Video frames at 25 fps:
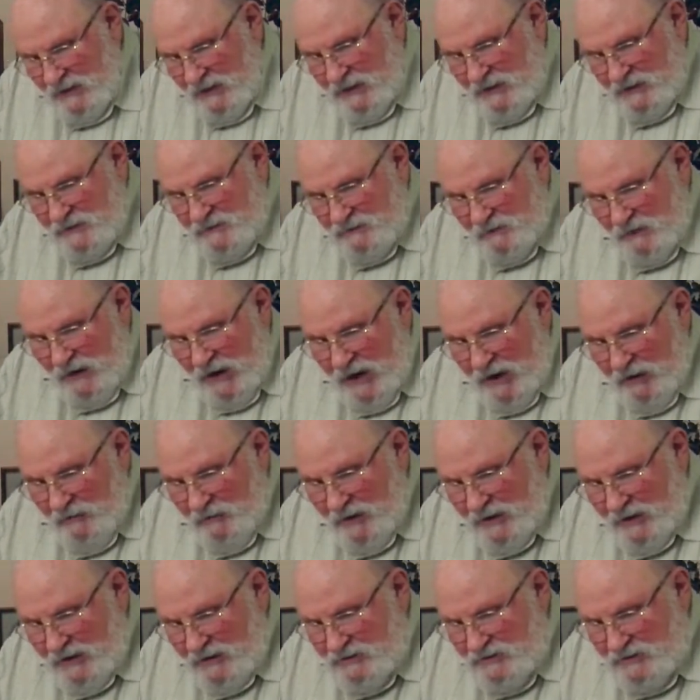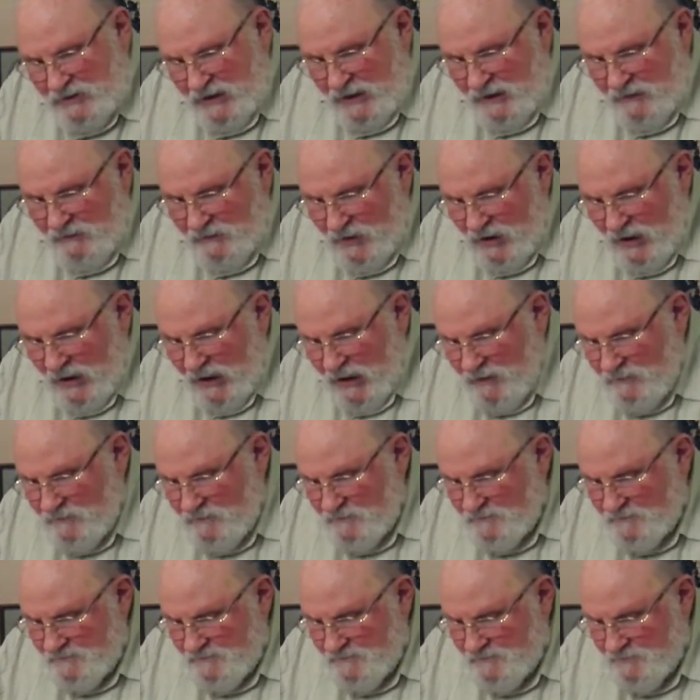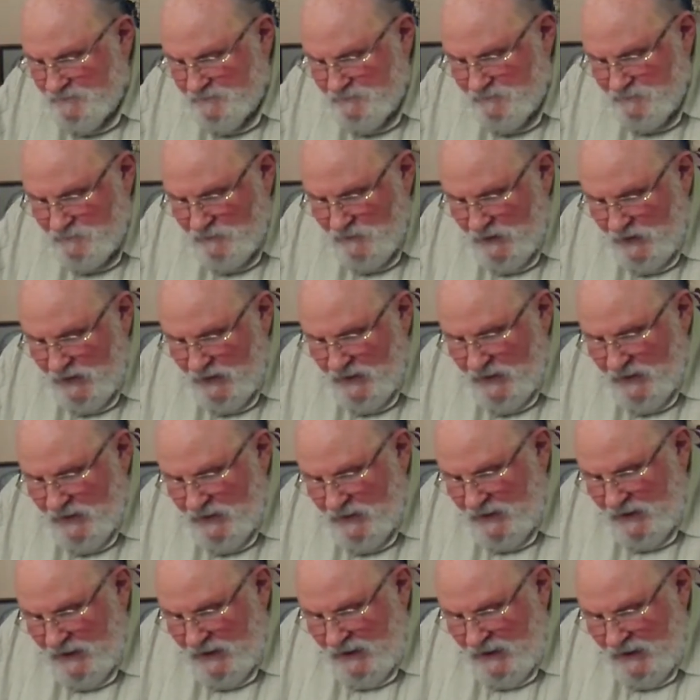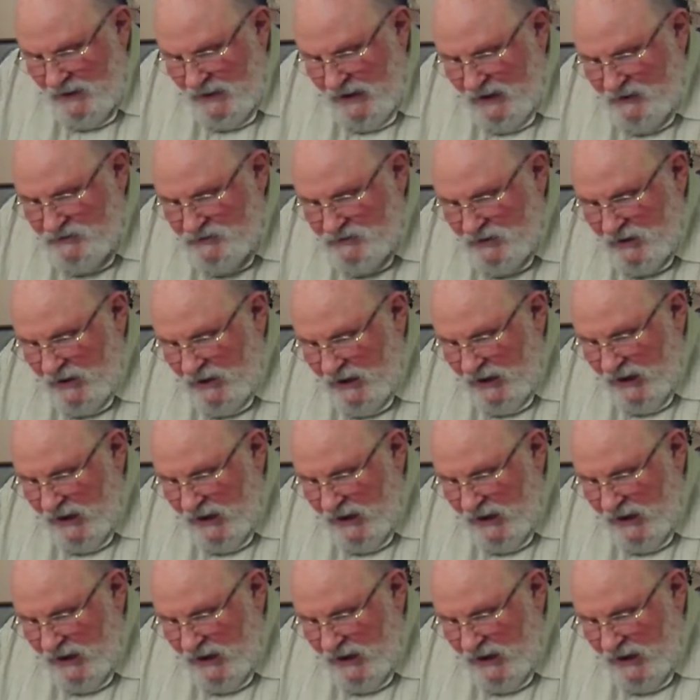is following the Son of God. He shall